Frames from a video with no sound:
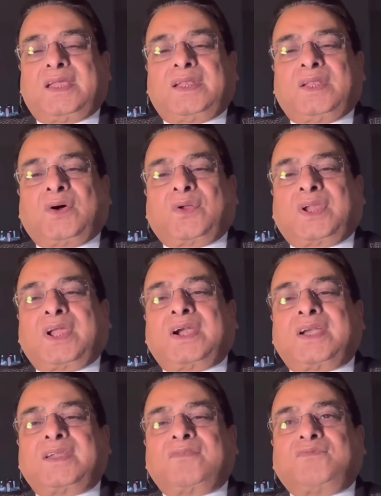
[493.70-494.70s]
Now
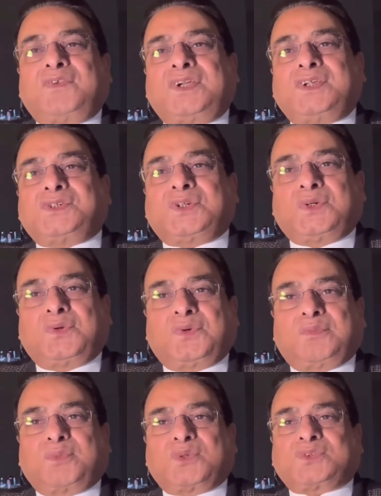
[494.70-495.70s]
regarding feeding schedule,
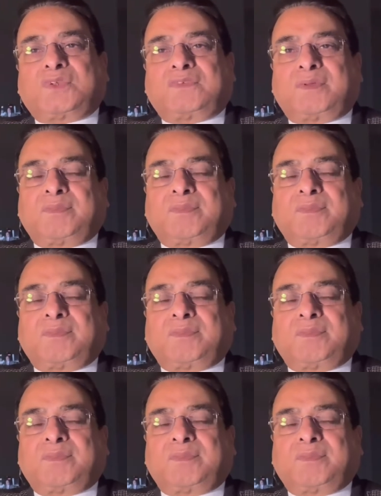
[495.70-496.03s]
most of